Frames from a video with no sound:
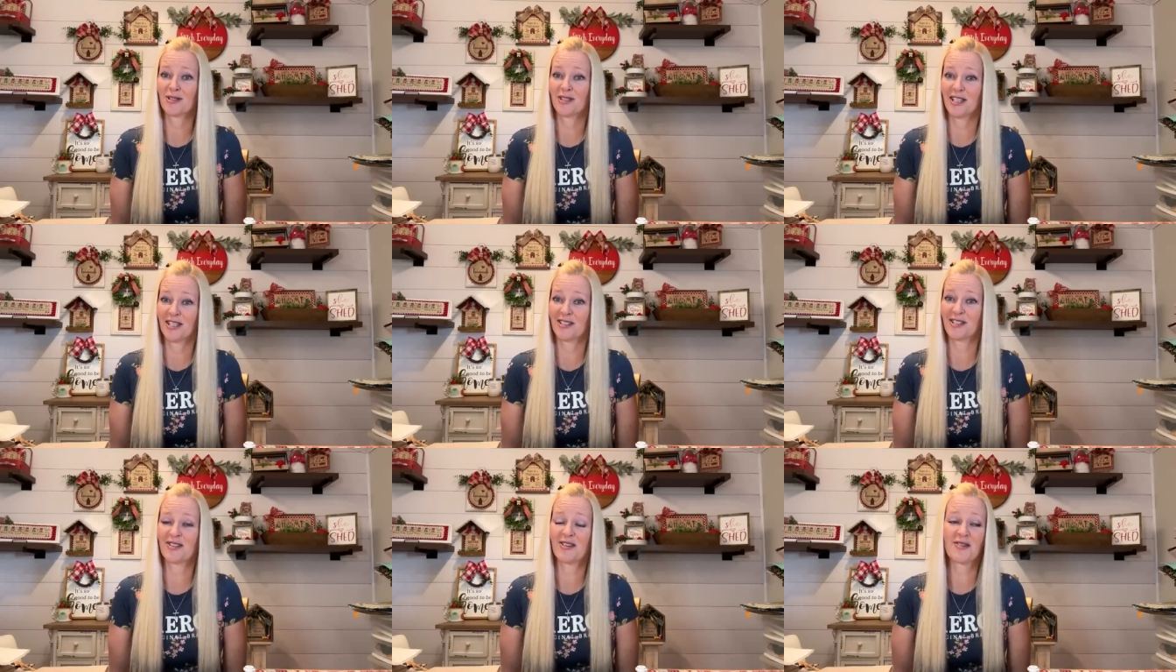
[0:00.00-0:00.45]

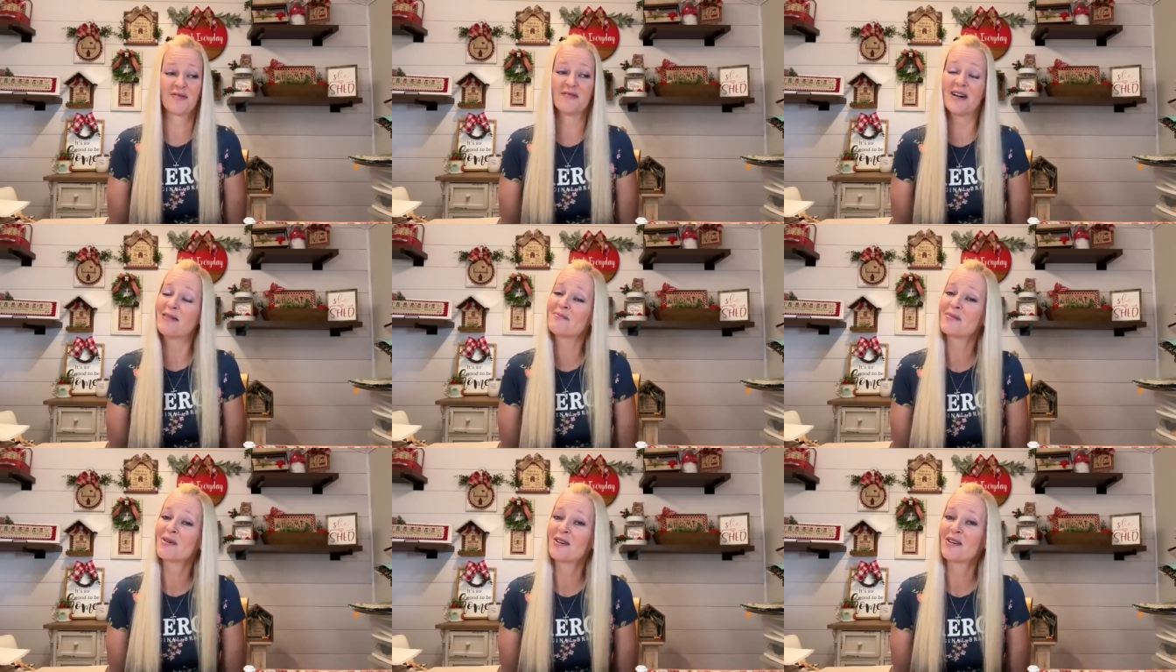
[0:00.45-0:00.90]
since
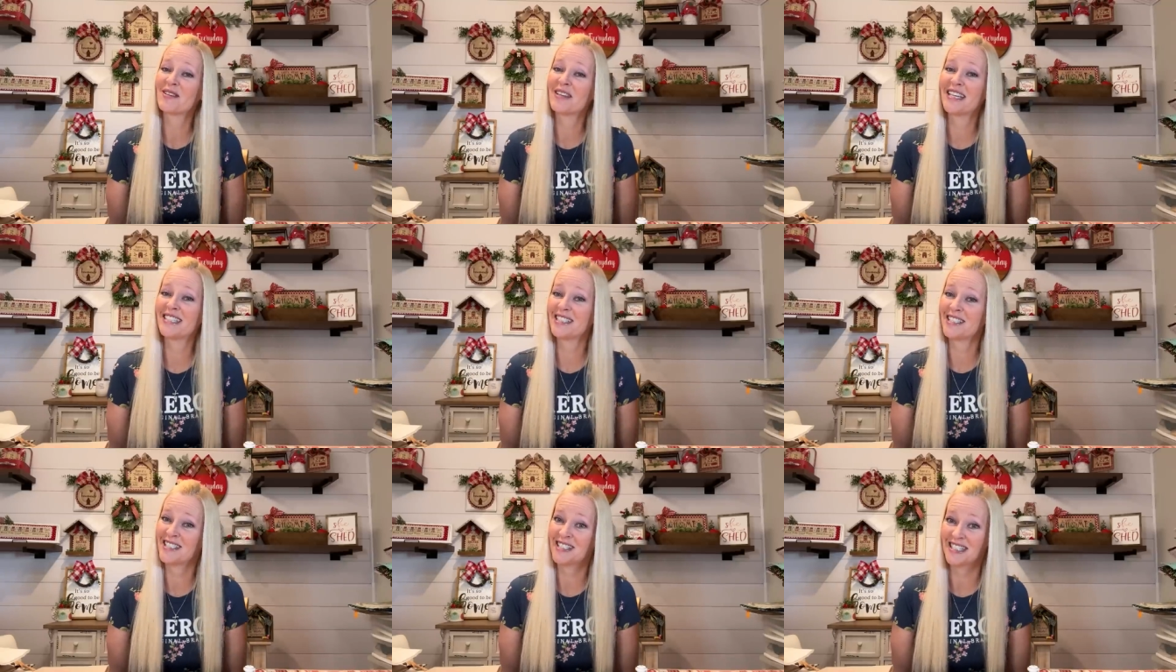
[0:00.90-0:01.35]
November and
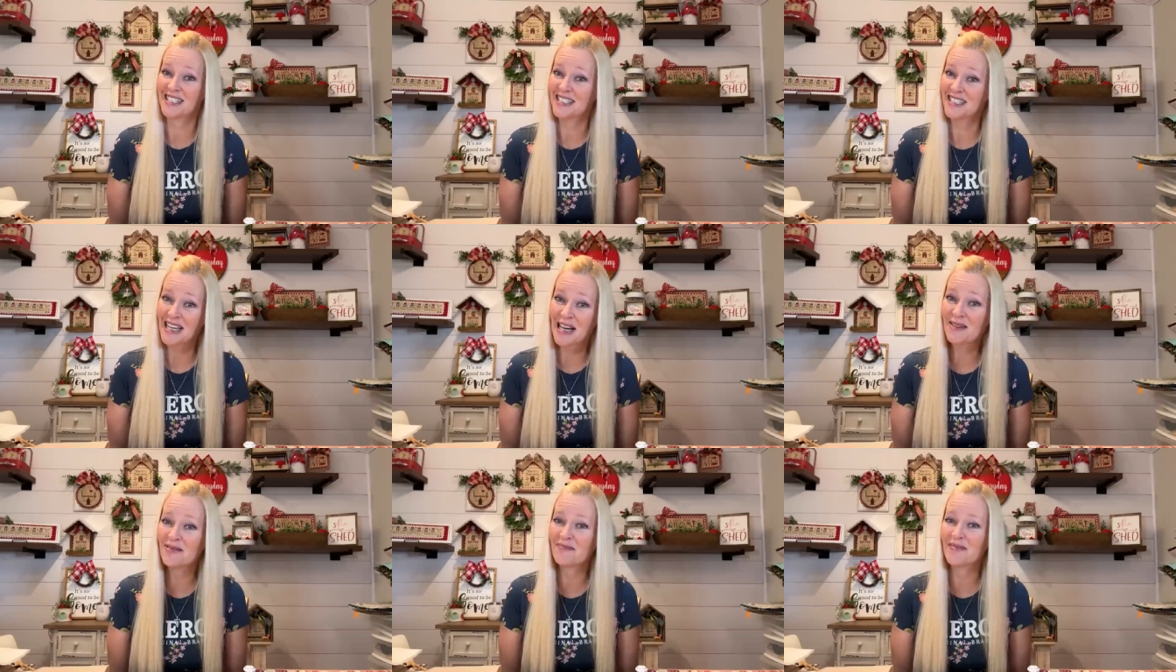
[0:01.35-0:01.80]
they just didn't
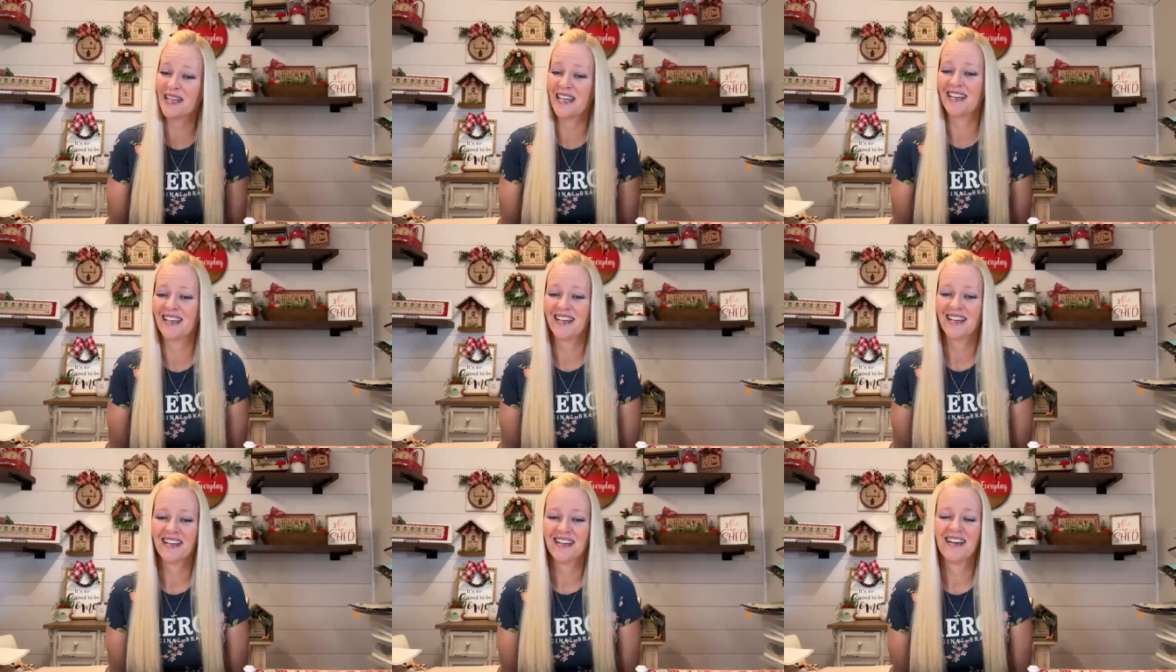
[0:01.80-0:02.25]
tell
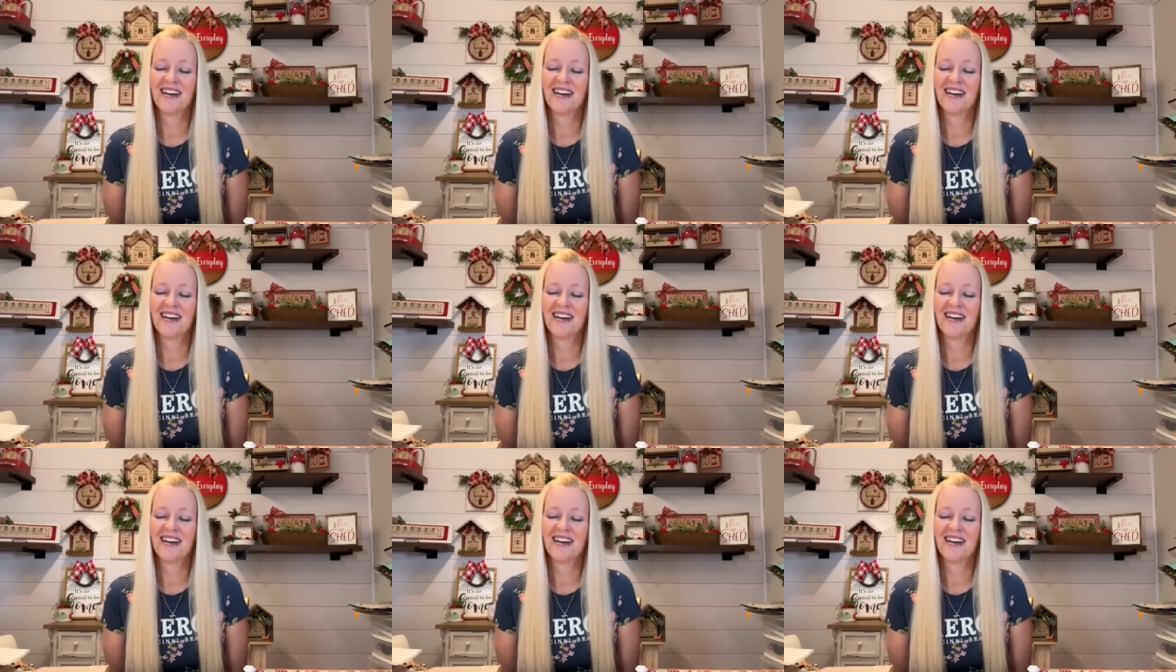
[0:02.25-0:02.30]
me.